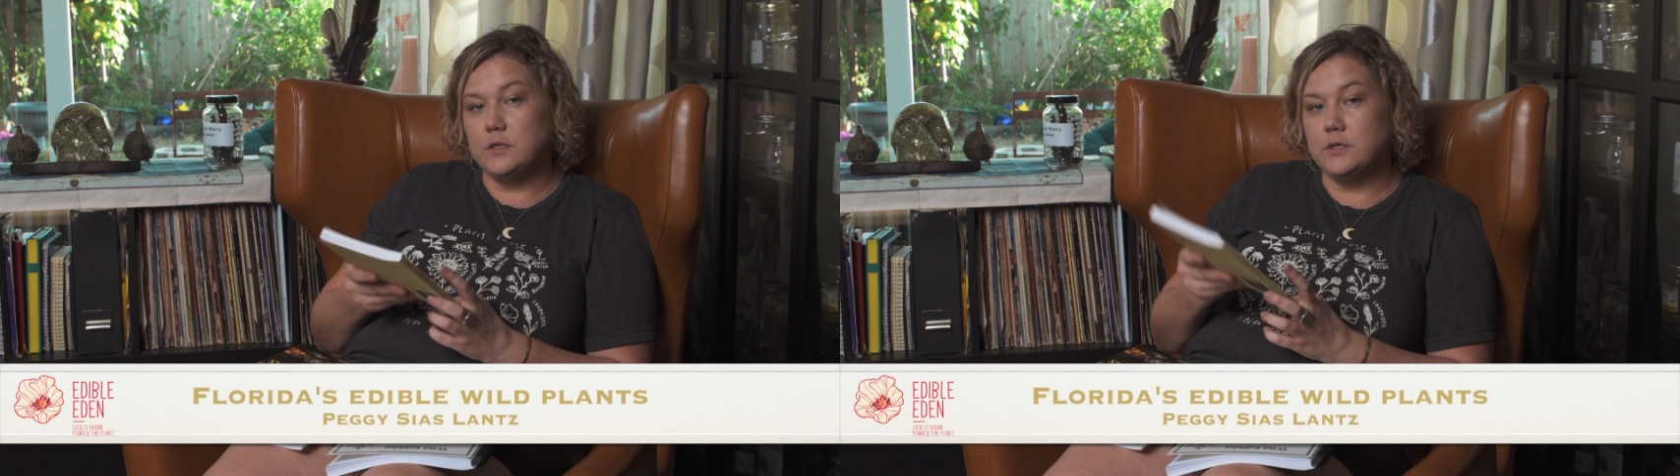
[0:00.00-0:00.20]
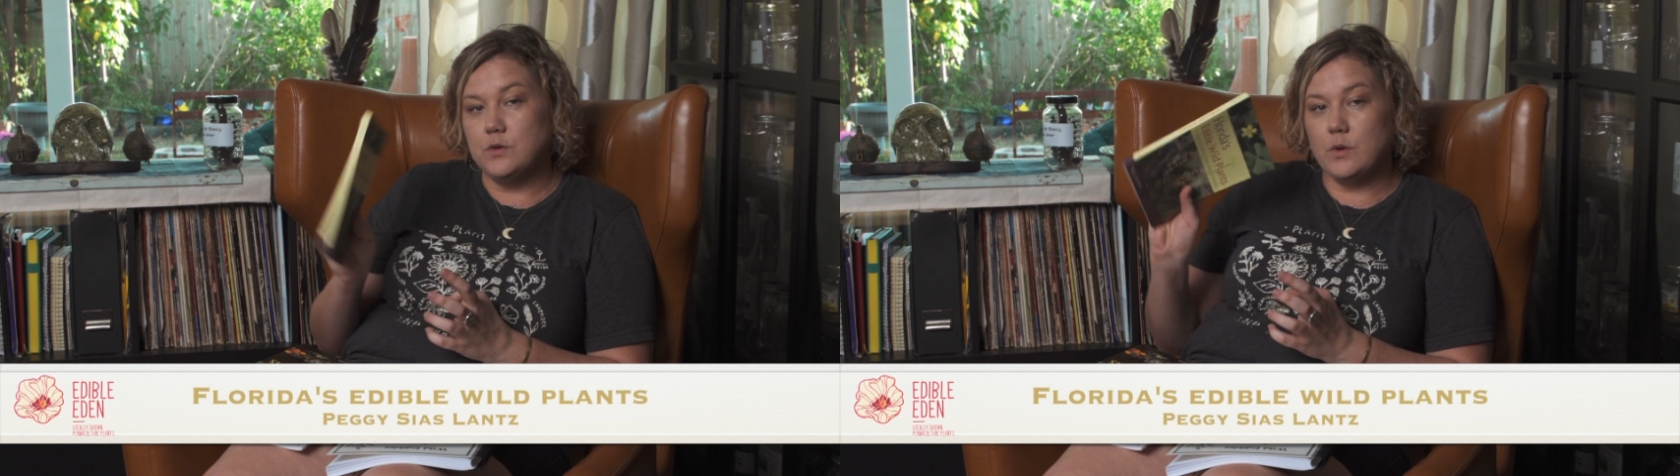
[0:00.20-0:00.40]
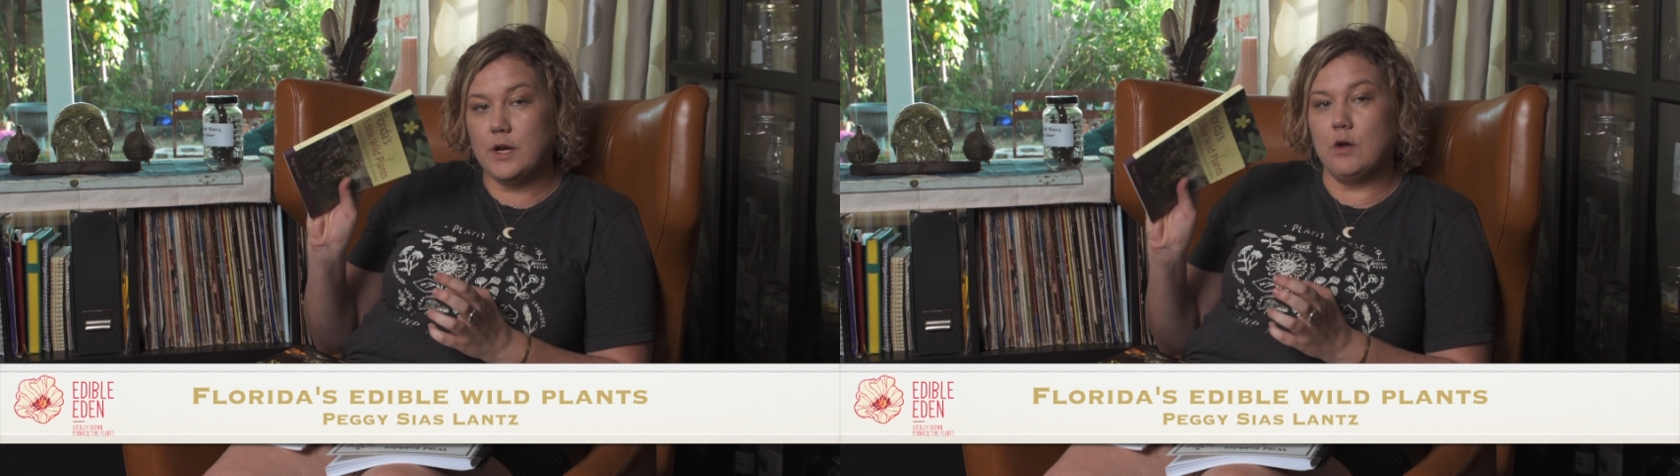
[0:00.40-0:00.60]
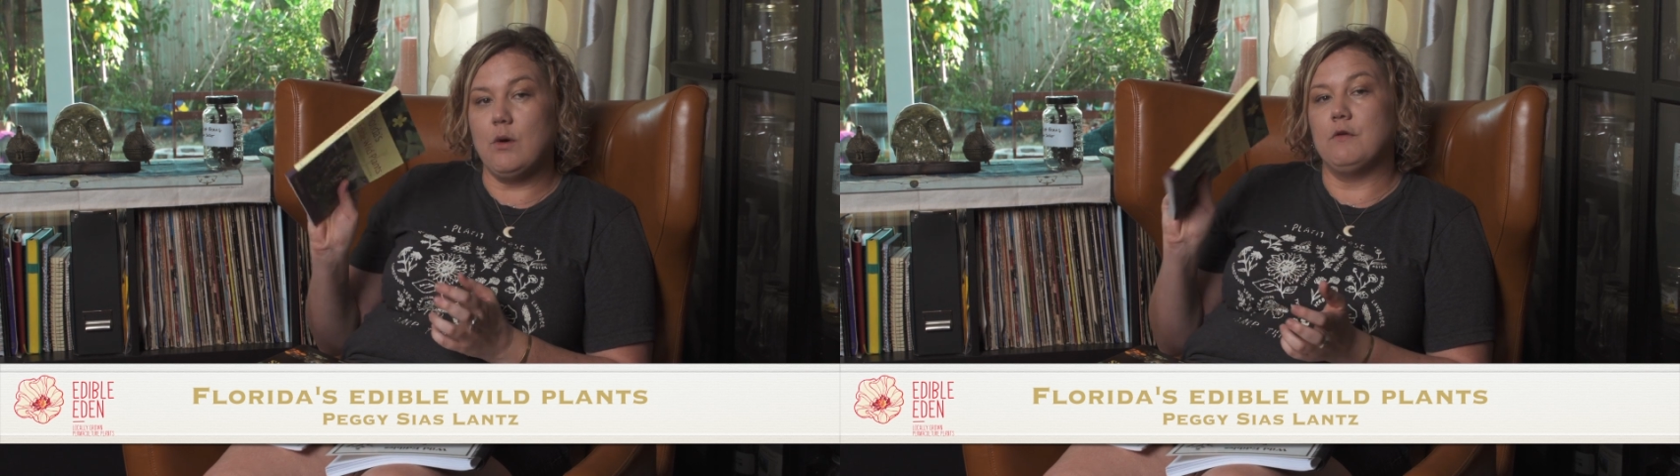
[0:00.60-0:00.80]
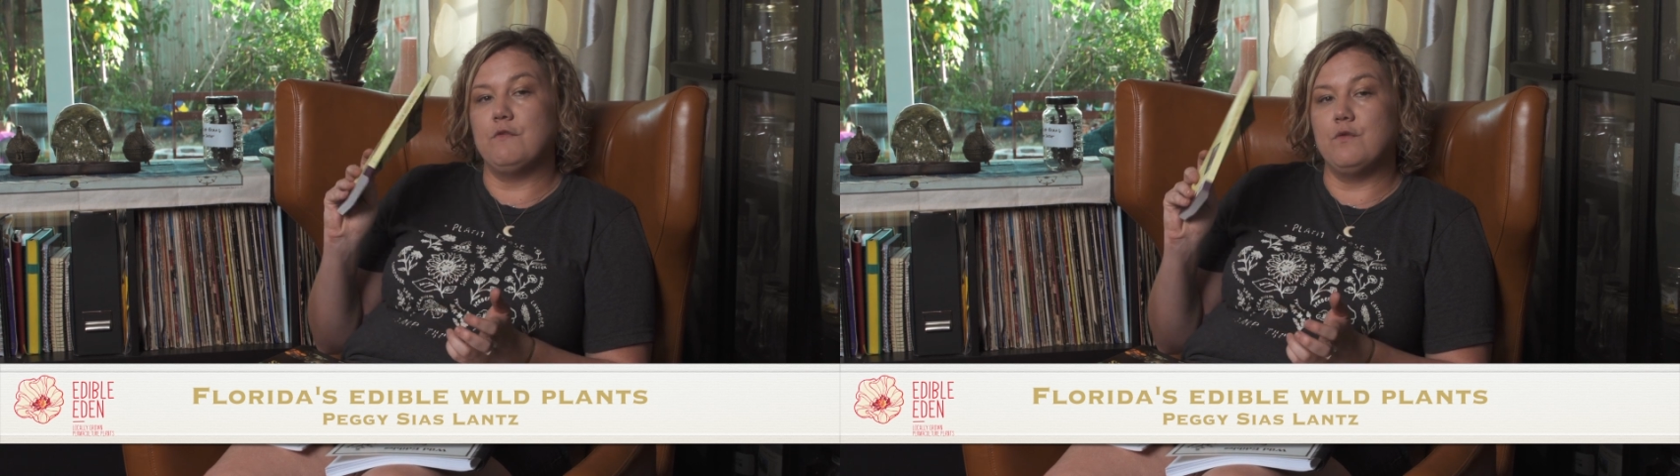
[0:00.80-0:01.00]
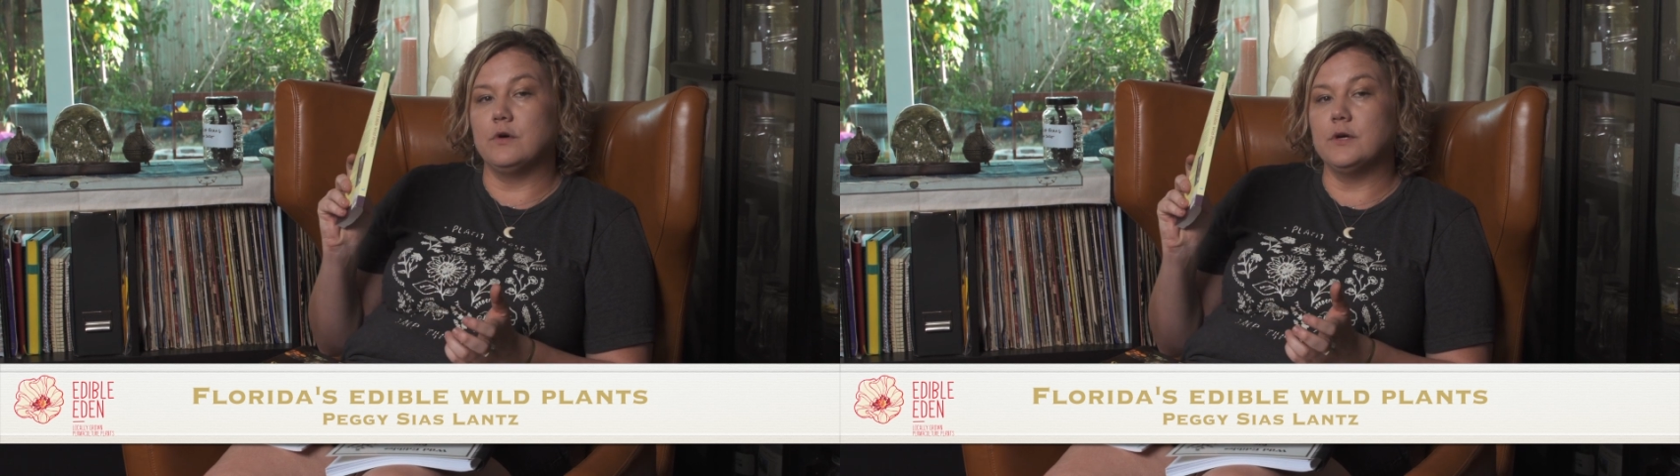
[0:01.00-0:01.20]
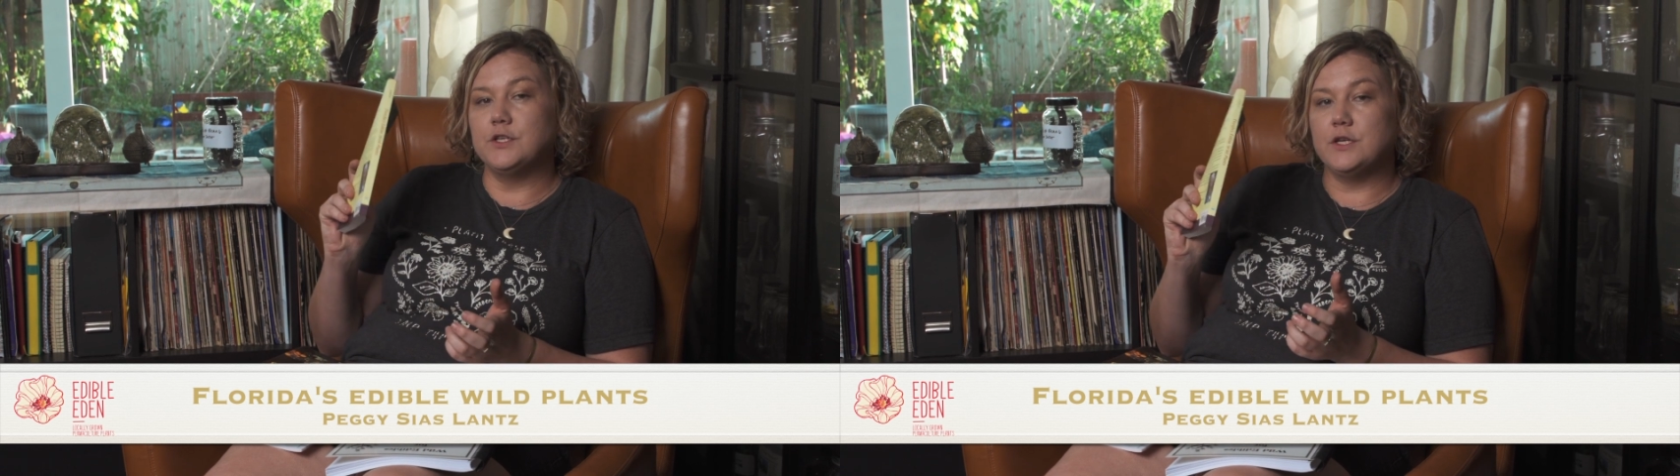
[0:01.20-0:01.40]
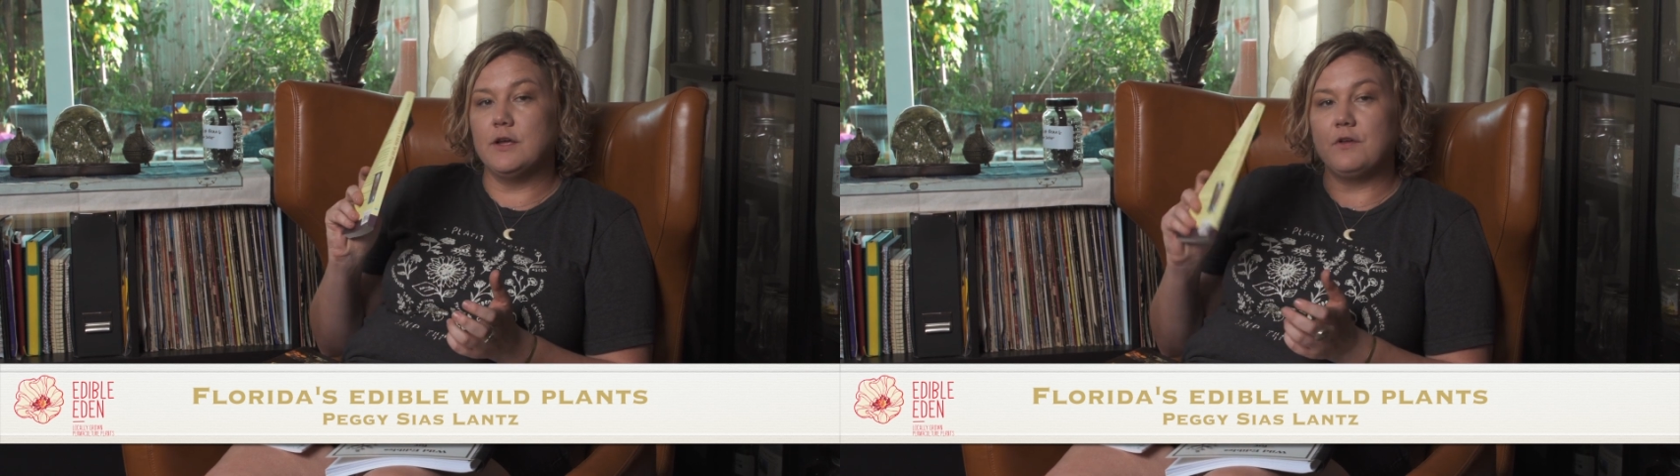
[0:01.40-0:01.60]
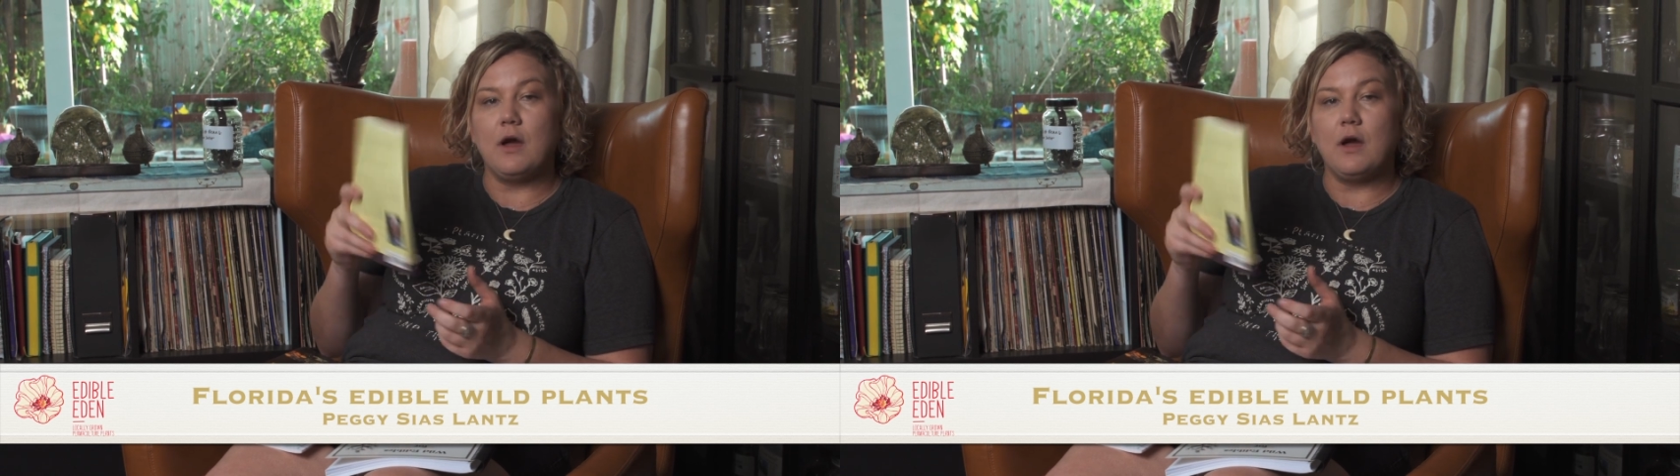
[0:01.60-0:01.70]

to do when I go out and forage and I've